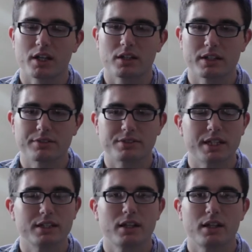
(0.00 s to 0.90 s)
get a lift
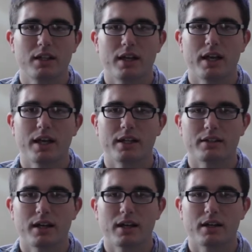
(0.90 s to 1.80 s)
in,
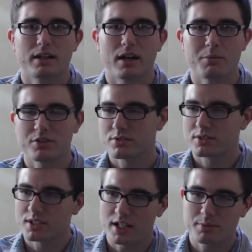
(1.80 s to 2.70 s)
And uh, I'm also
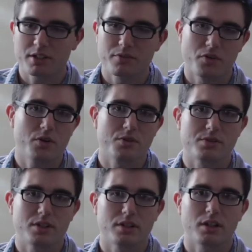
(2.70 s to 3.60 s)
excited about the
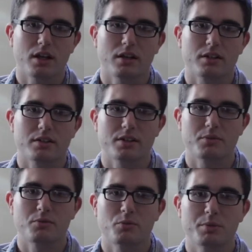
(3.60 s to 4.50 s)
photos that uh, that
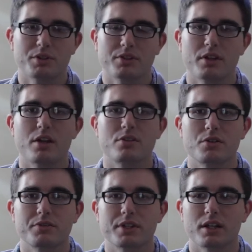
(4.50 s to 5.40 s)
we put together
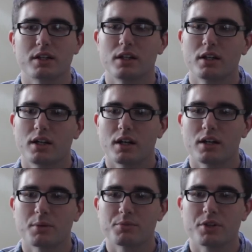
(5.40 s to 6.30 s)
over there.
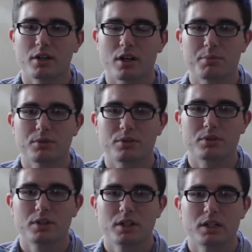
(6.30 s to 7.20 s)
Um, took a
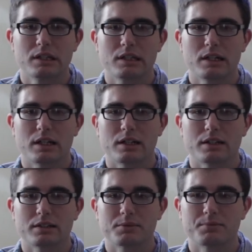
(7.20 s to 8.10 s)
couple,
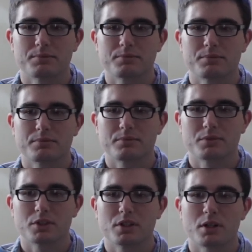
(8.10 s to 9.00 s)
um,
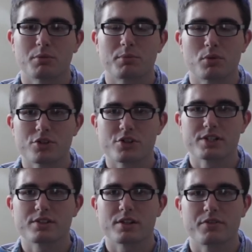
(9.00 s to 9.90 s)
took a couple
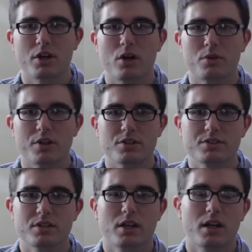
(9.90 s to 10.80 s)
portraits of the
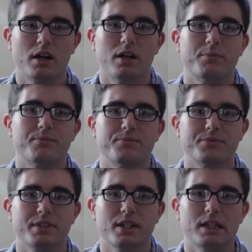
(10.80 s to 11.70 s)
owners, um,
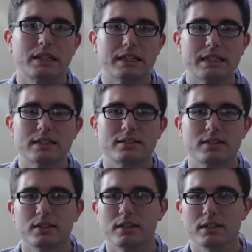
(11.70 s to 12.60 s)

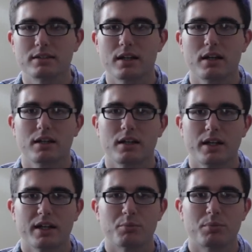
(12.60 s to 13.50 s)
Elise, Lisa,
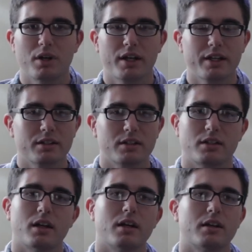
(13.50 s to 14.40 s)
Brian,
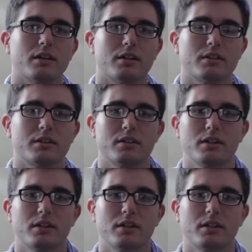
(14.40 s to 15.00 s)
uh,